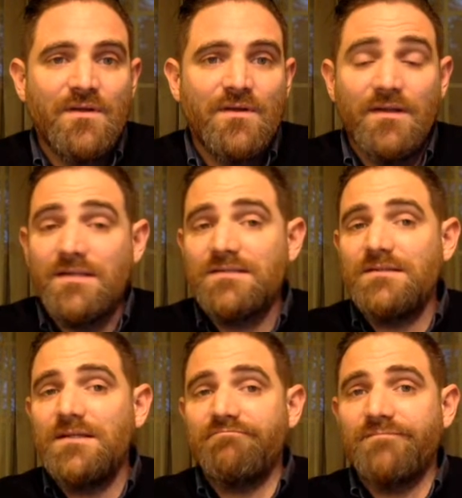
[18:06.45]
And yes, it
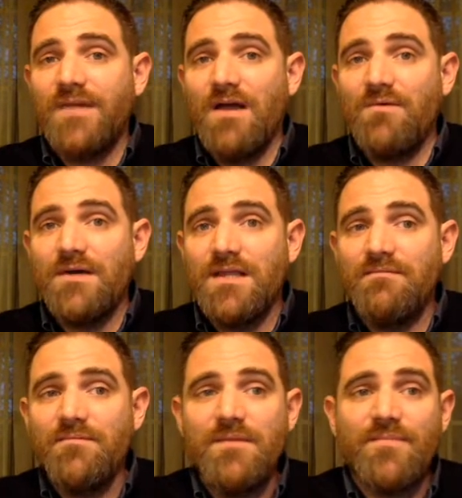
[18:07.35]
did. I want to
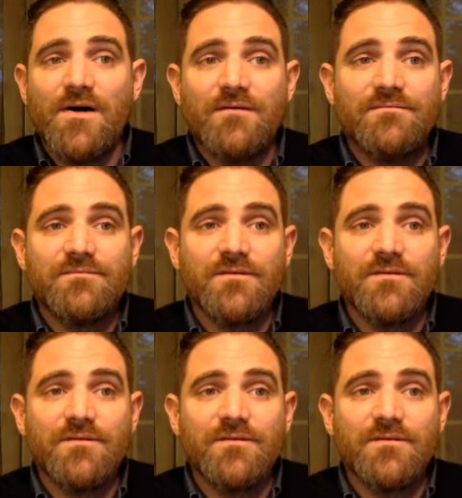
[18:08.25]
eat a meatball.